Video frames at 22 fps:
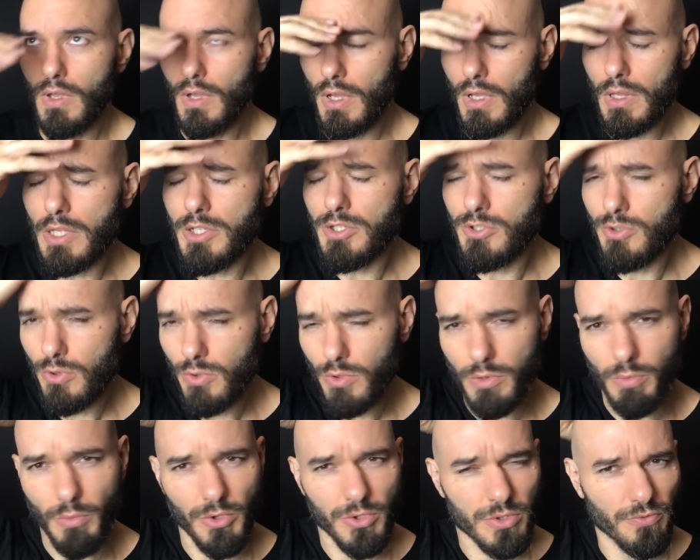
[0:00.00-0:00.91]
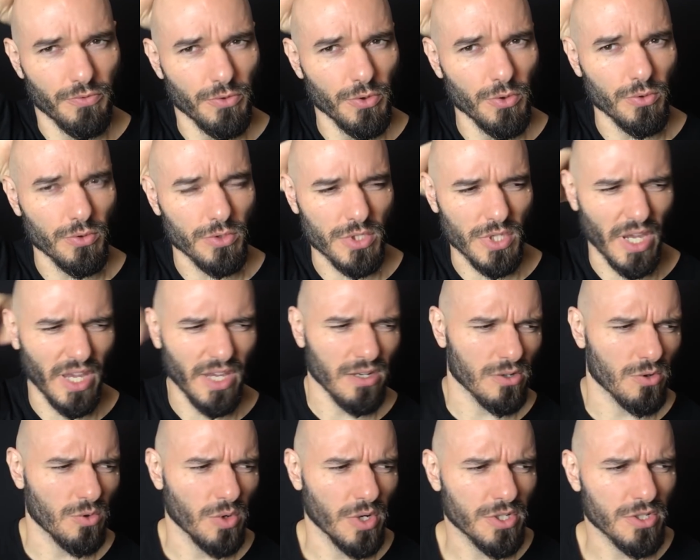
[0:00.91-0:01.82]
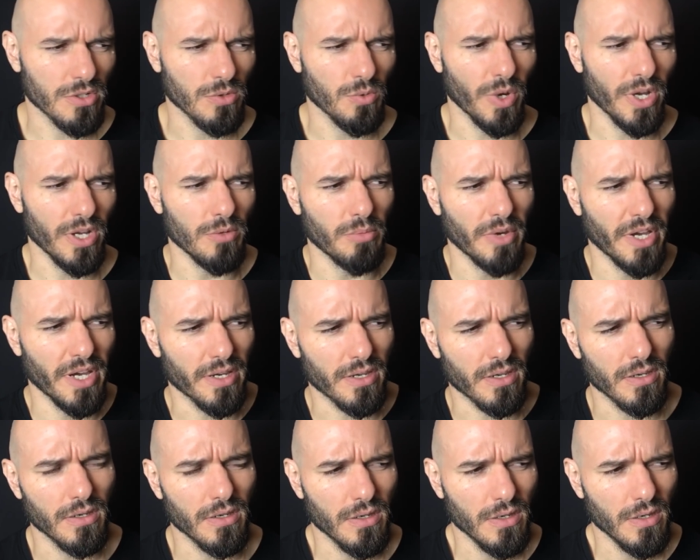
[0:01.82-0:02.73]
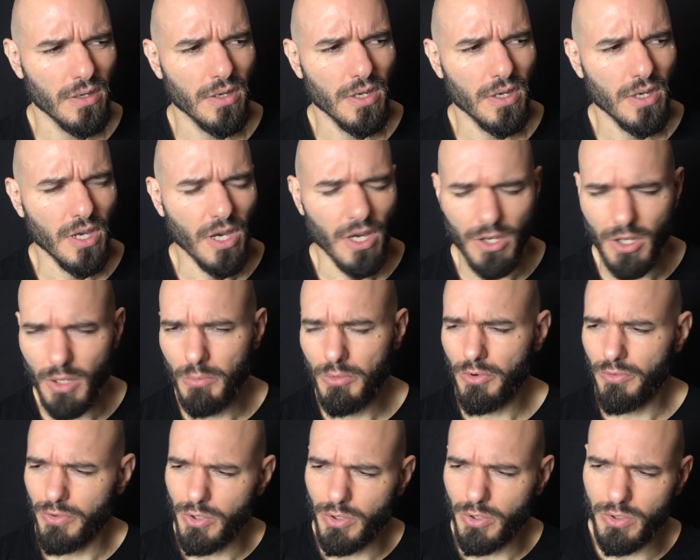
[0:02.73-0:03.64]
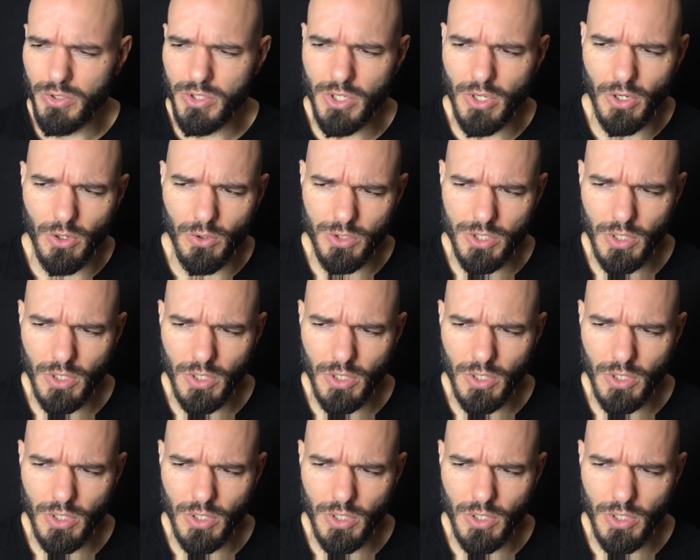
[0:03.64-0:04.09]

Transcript: And that's true with most foods. I had a question a while back, a number of years ago.